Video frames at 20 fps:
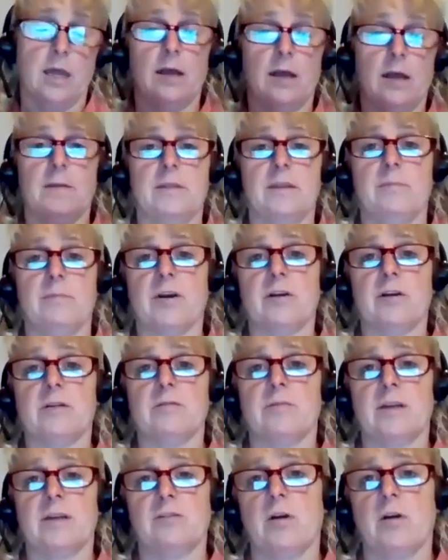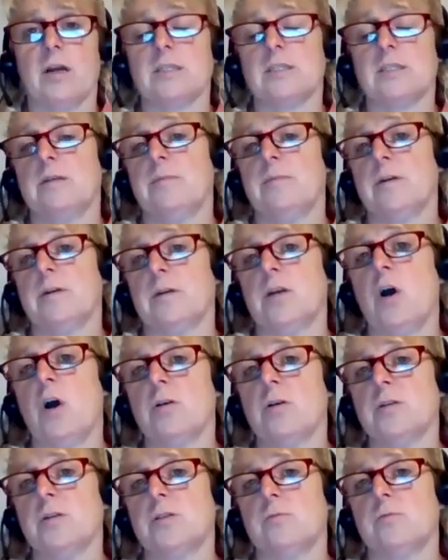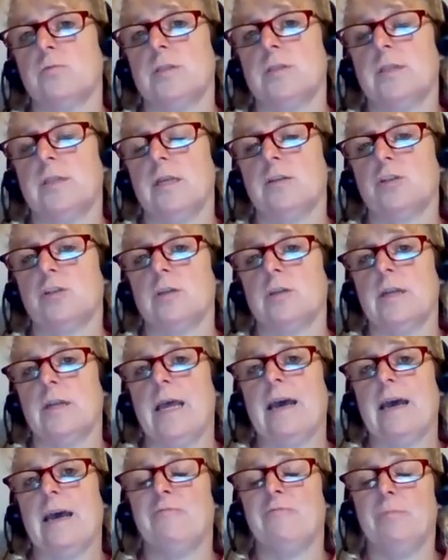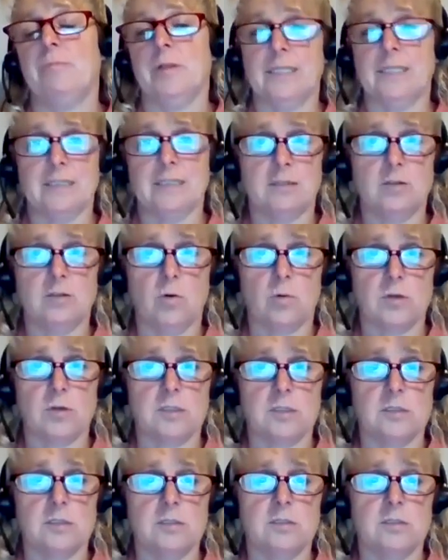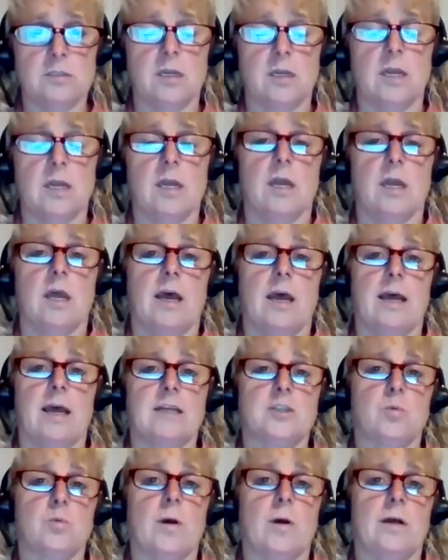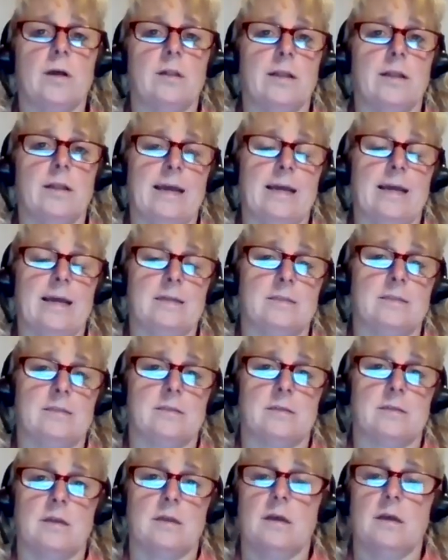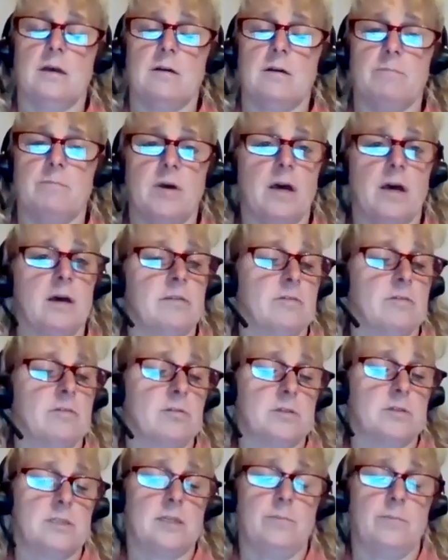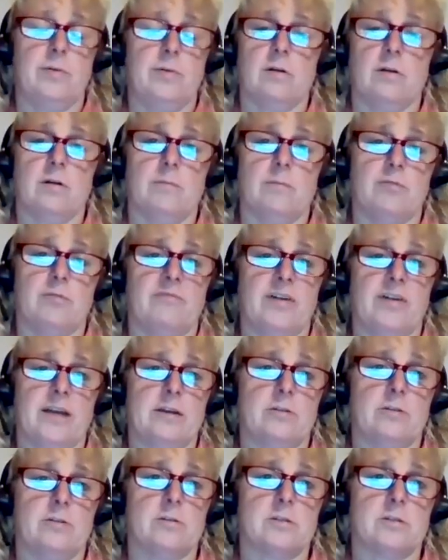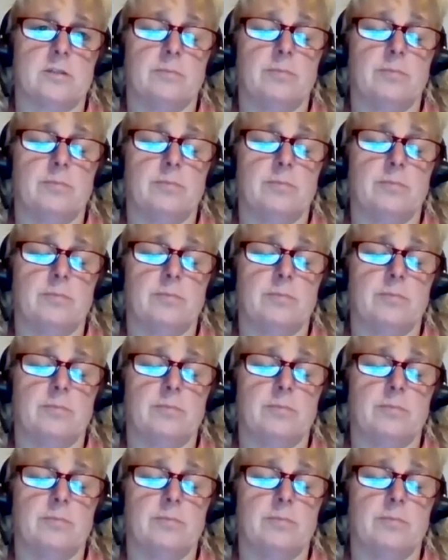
The American Red Cross and American Heart Association have blended courses, as well as other CPR providers.